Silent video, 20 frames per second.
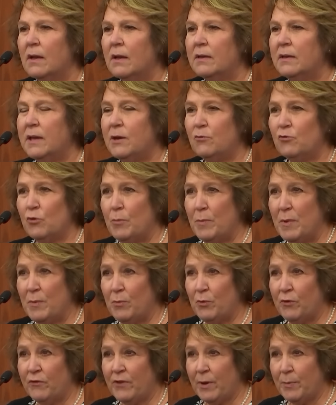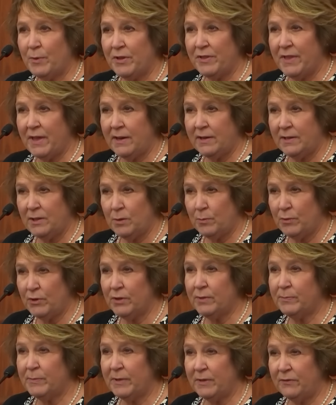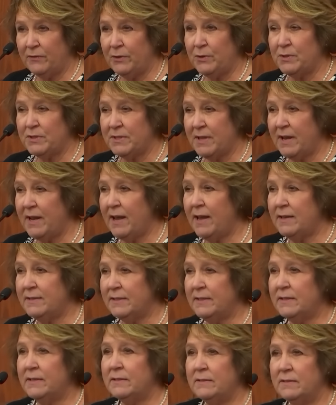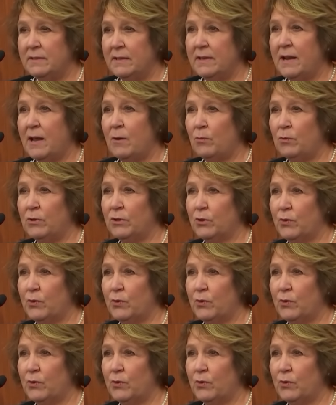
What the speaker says: I can't remember if I put that in the book, but if you say I did, then I will